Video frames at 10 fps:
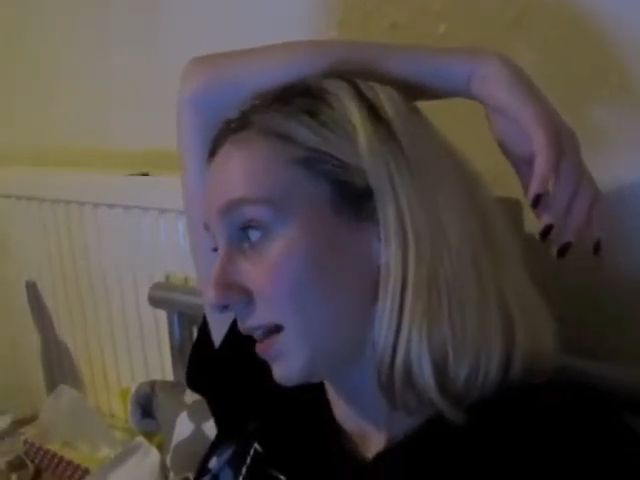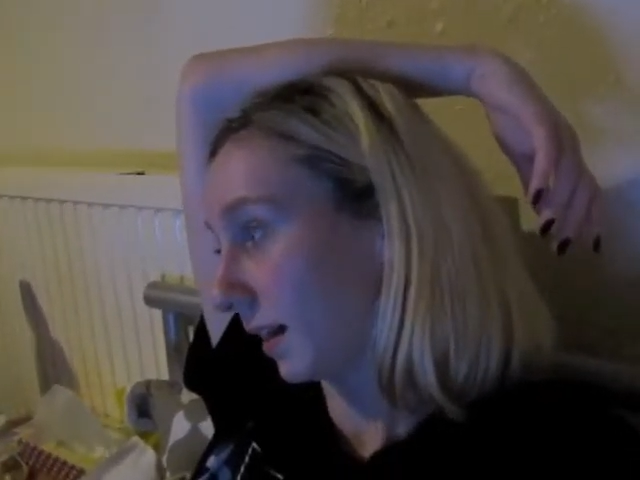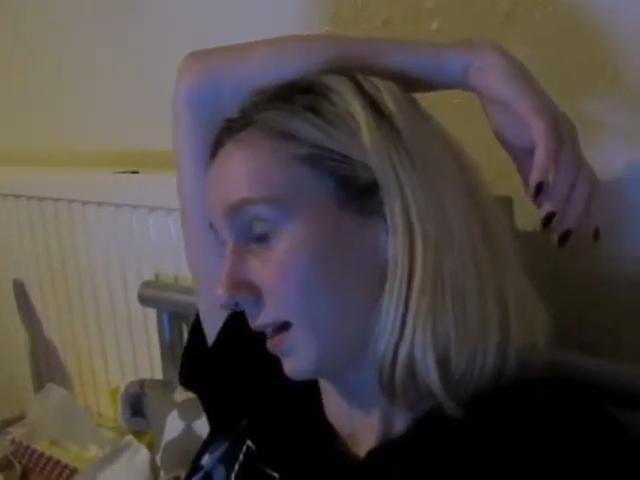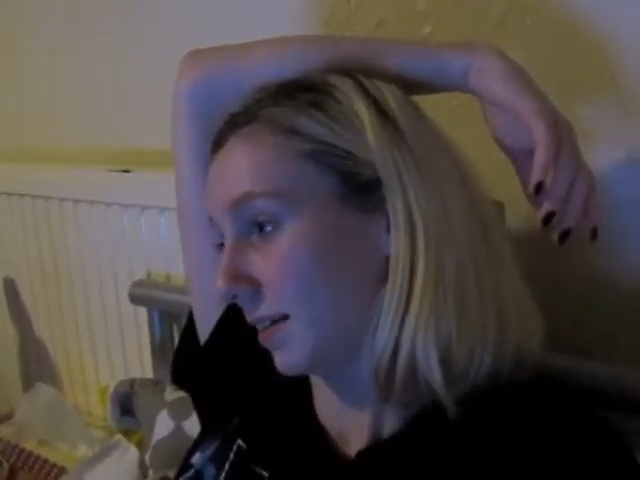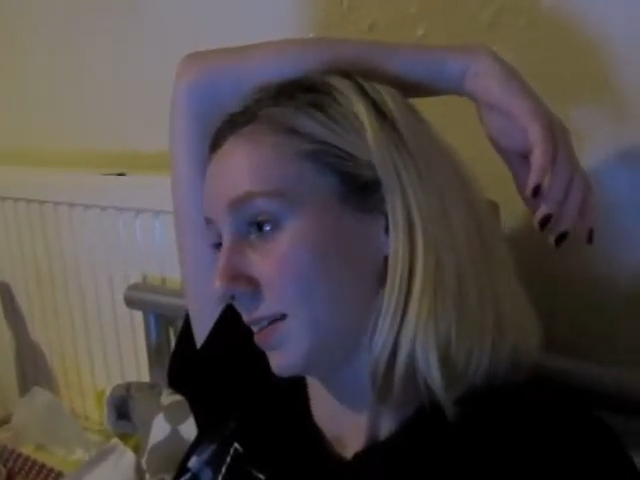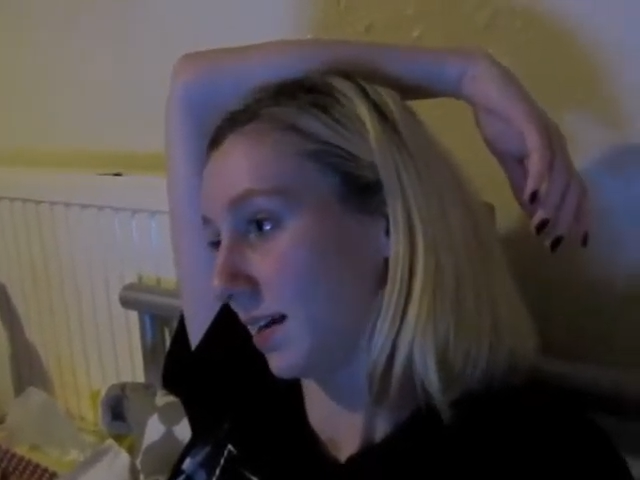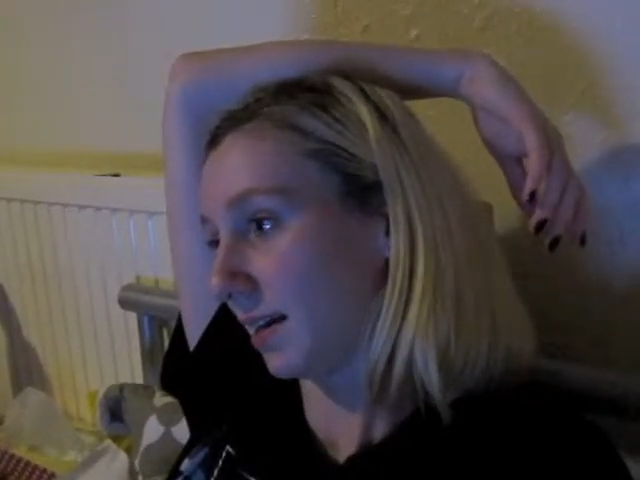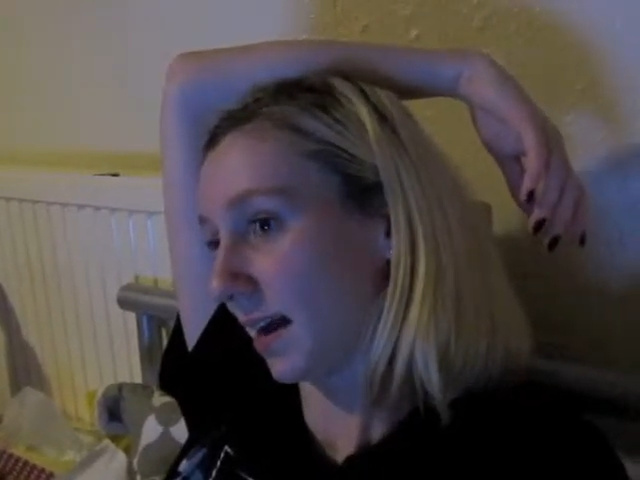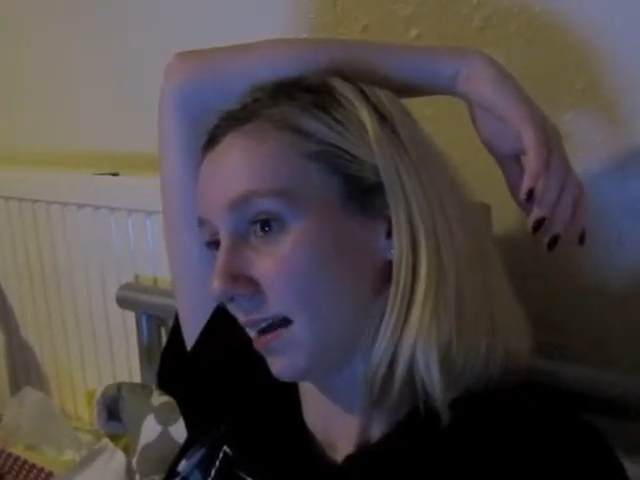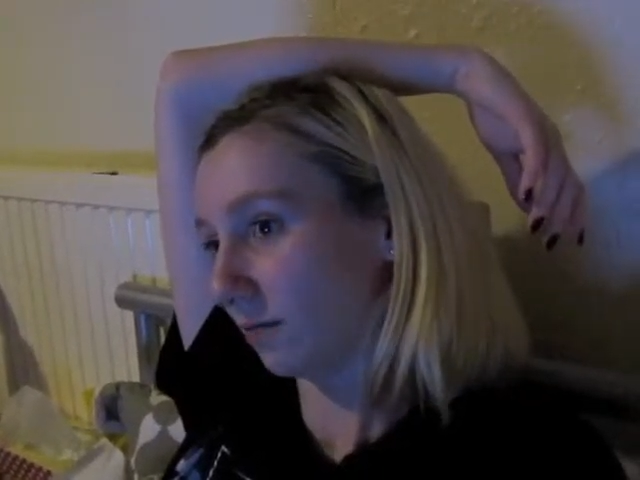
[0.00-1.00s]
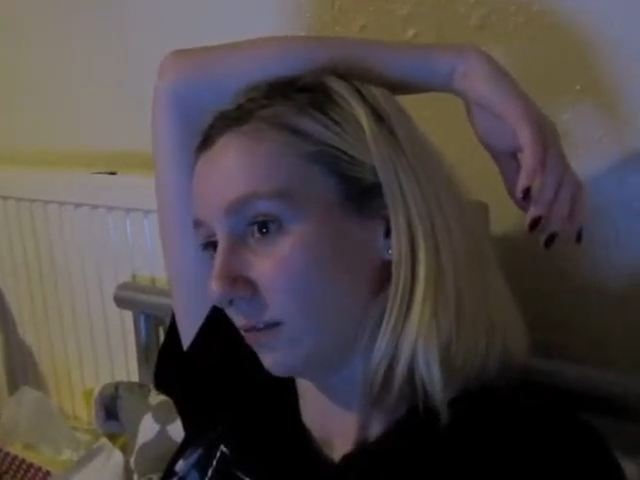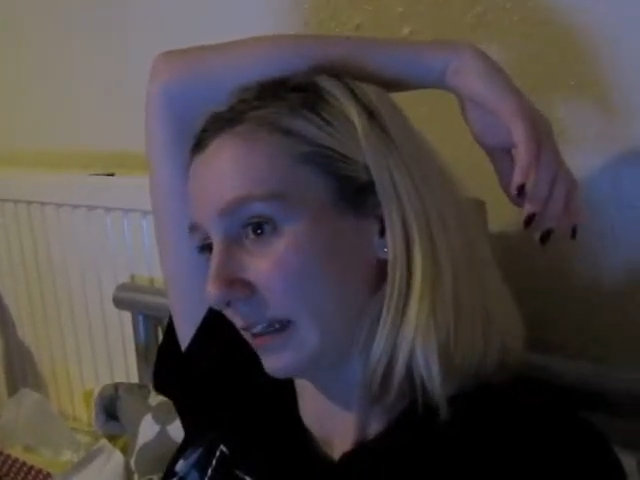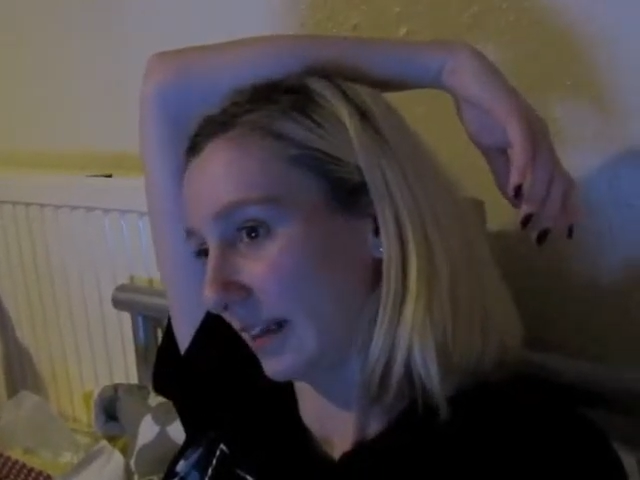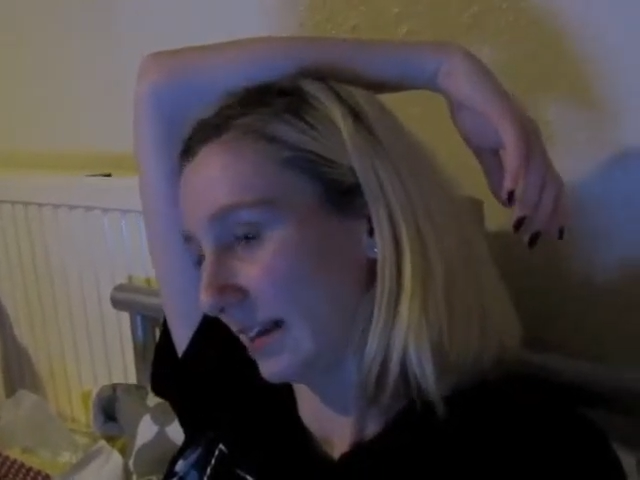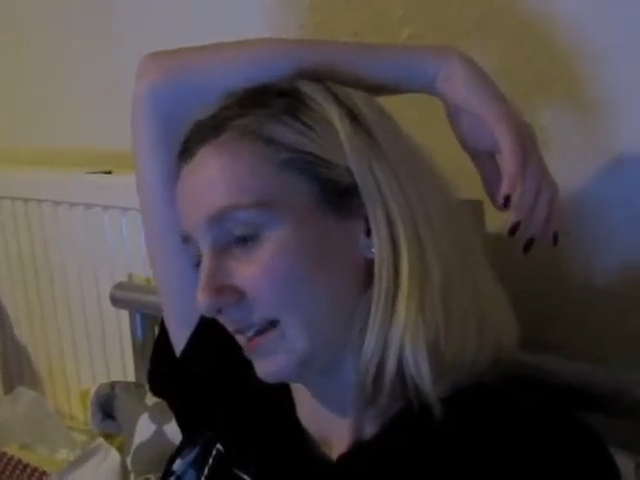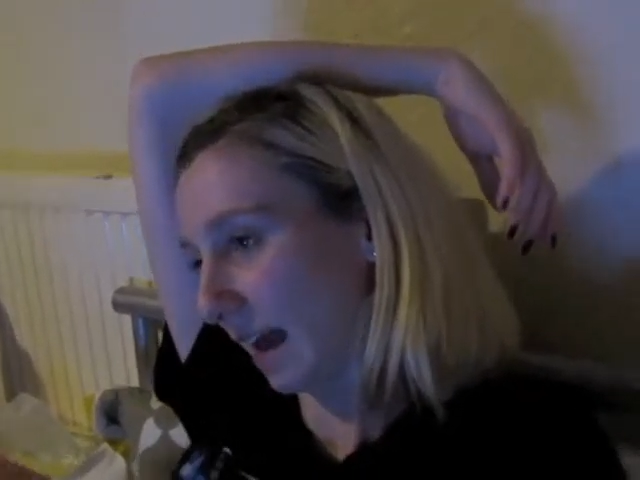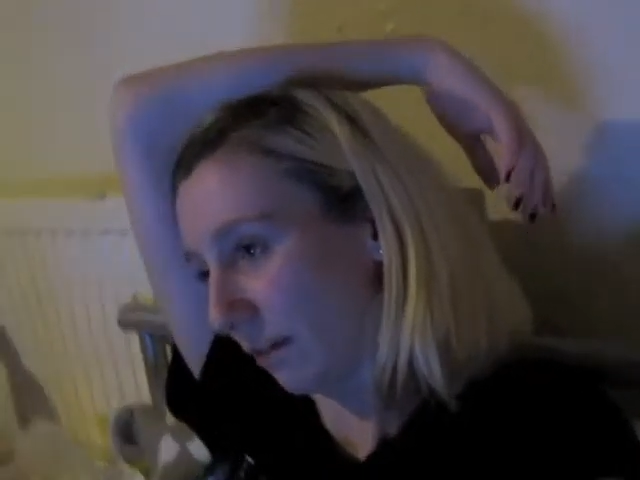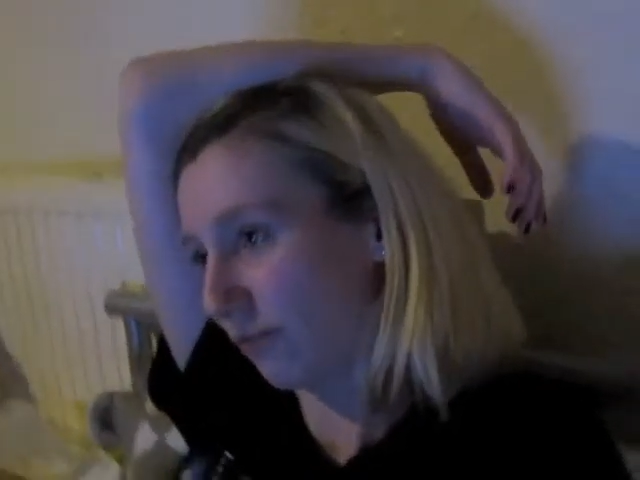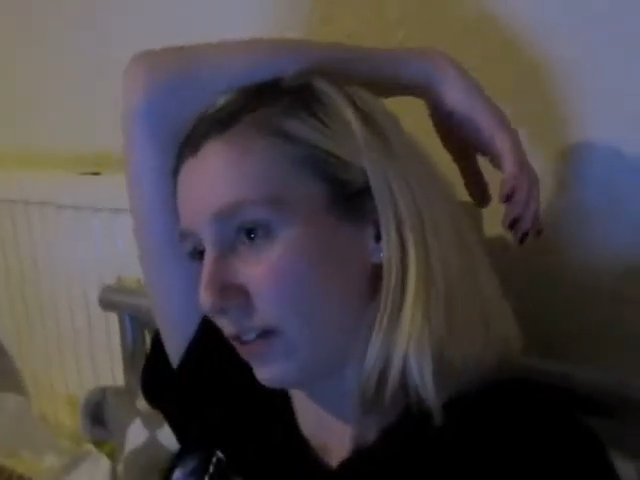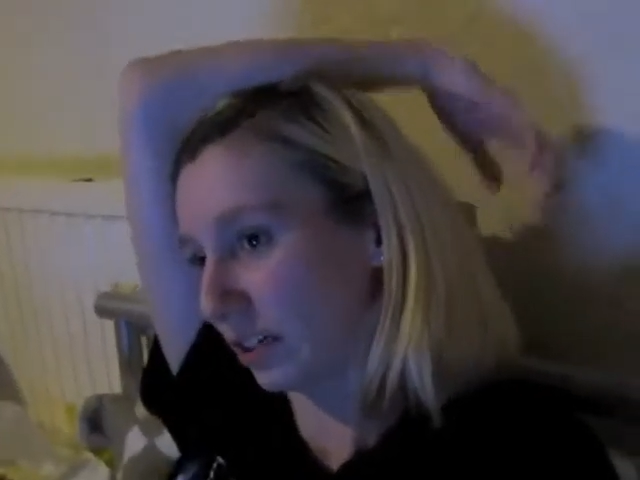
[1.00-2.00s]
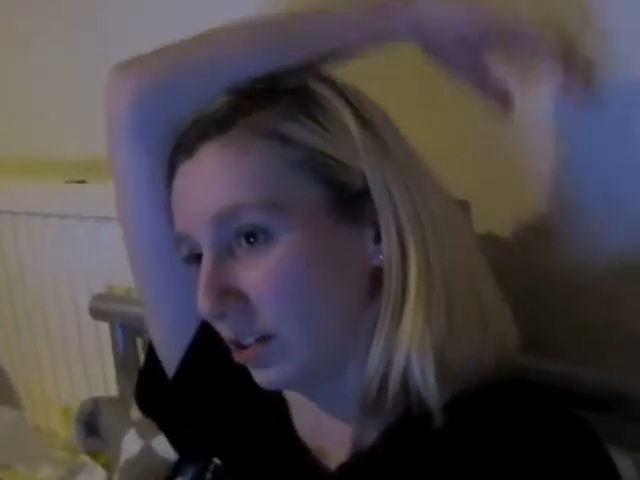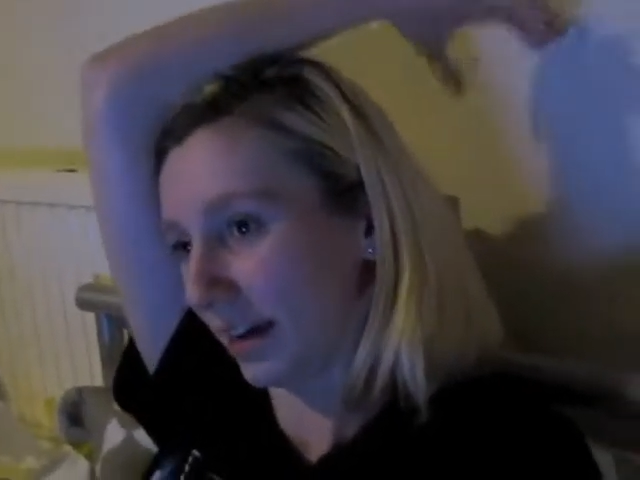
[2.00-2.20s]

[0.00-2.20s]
like I said, I feel